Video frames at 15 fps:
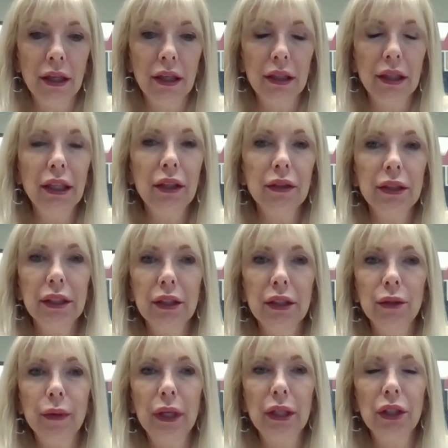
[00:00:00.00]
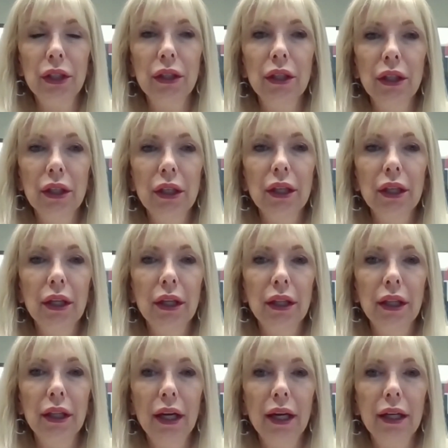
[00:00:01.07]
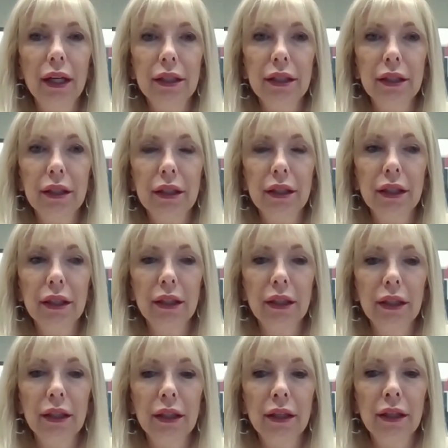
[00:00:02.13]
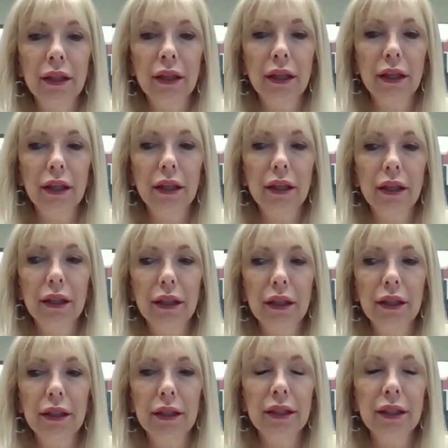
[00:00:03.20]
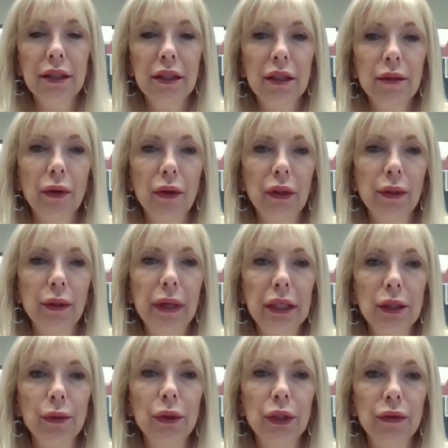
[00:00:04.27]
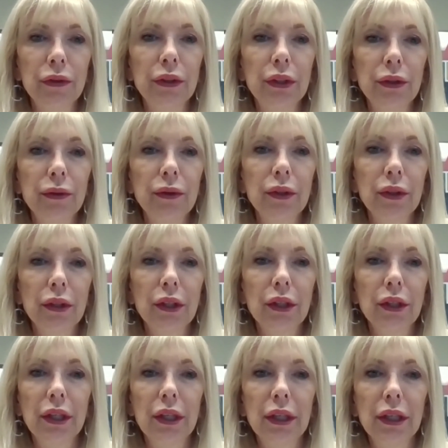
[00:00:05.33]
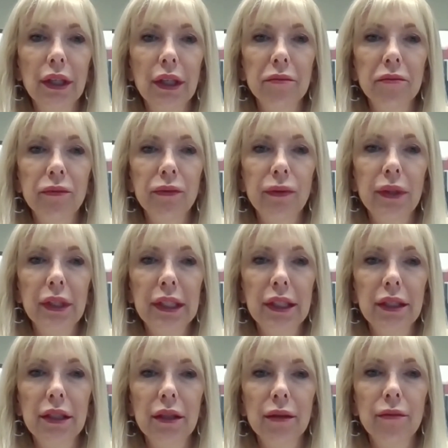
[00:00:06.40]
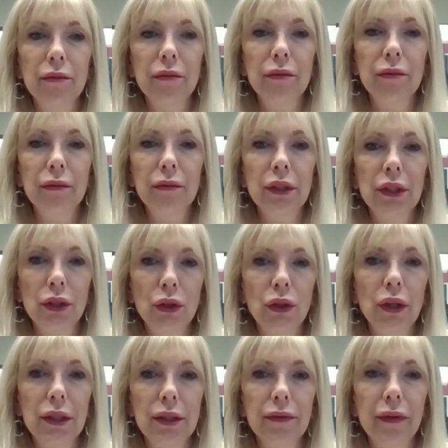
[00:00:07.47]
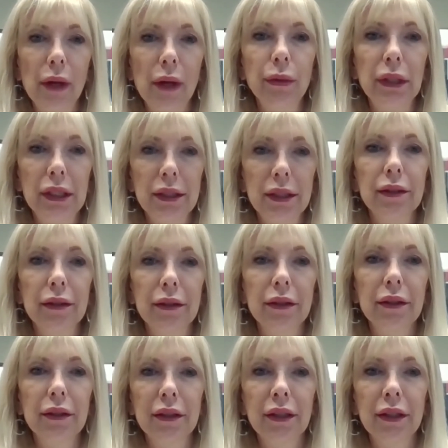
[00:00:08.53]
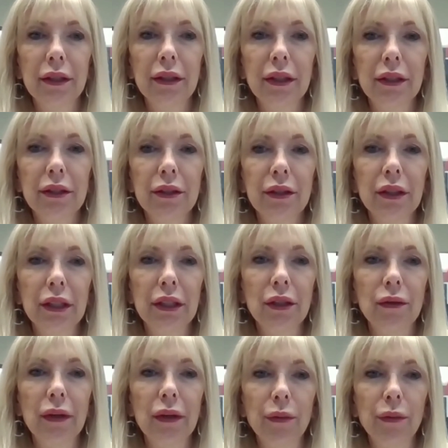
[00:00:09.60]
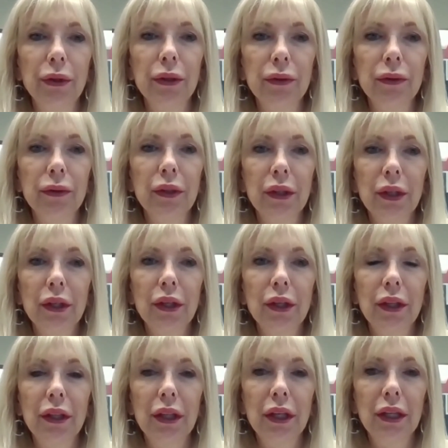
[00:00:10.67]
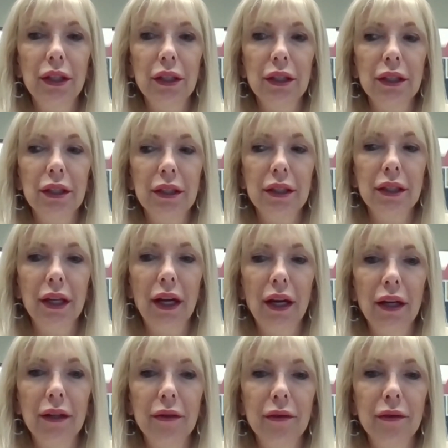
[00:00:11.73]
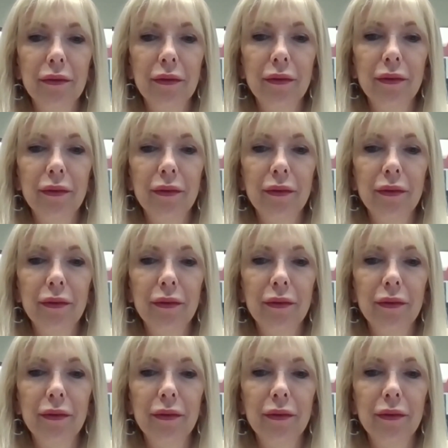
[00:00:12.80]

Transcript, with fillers: uh, legal situation that the system only makes worse for you. Um, the system destroys families. Uh, they certainly don't help you. They just uh,